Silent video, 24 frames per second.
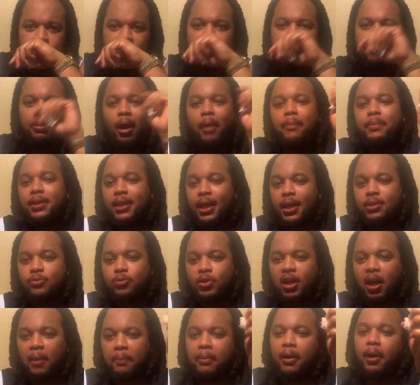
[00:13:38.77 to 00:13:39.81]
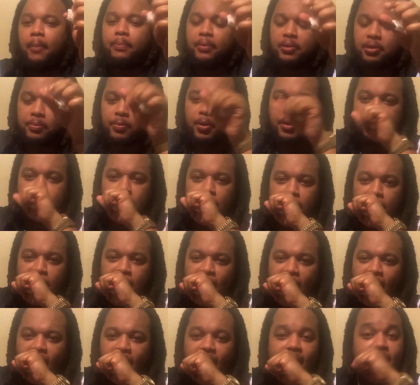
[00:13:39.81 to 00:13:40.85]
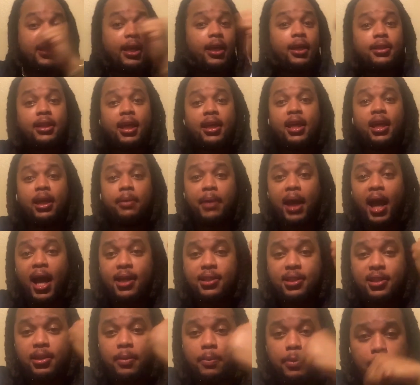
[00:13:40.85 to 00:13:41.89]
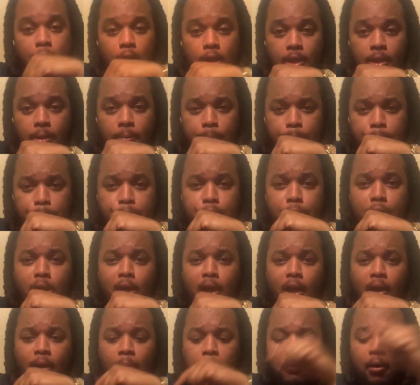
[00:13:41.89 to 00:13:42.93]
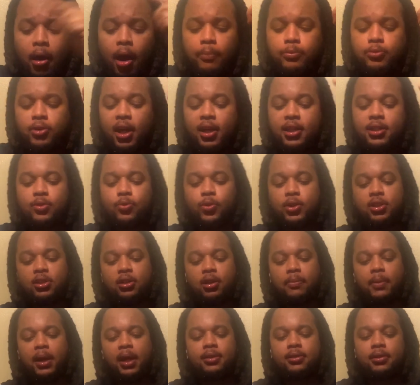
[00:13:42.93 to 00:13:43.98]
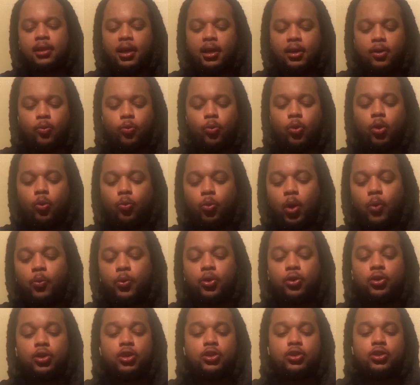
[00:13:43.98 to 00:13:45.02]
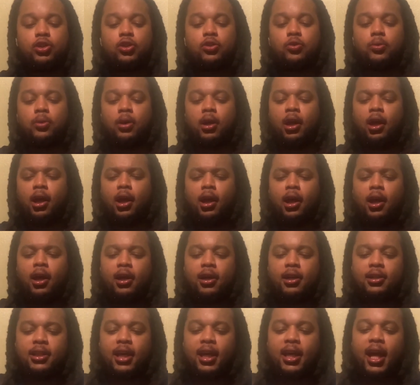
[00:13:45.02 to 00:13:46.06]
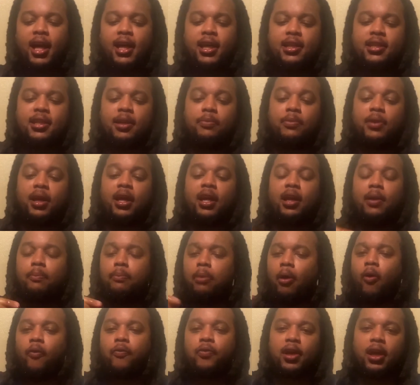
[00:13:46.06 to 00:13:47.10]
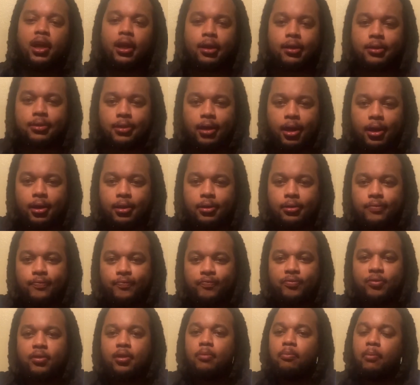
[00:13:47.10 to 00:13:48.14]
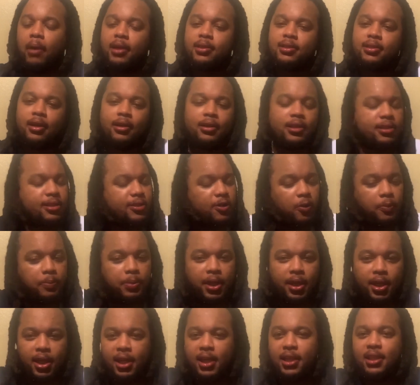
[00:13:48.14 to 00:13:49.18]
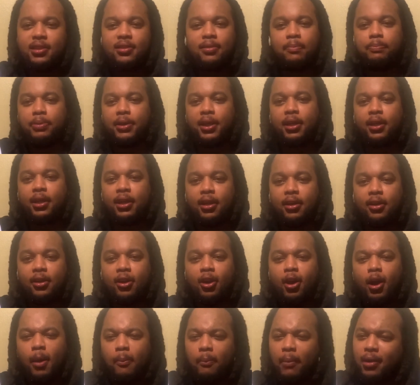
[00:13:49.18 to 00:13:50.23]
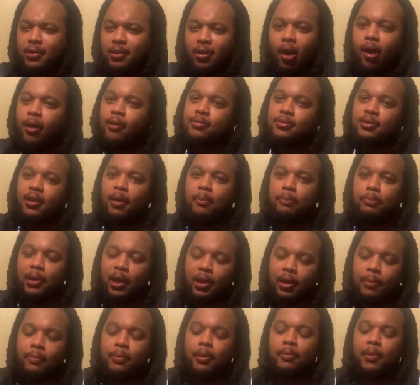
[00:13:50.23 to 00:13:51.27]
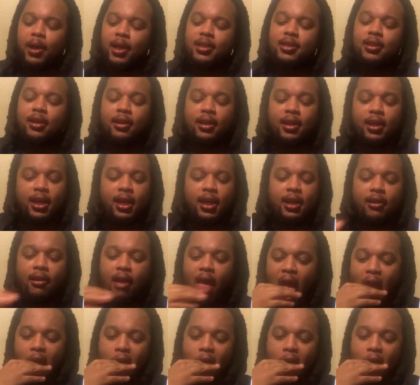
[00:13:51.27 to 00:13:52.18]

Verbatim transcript: probably next week. I'll probably put them on something. Because they, they keep asking to be on it. But I'm trying to switch it up as like what, what we're going to do. Because I got to get something they can both eat. Because like my son is so picky. He's the picky eater. My daughter's not picky, but my son, he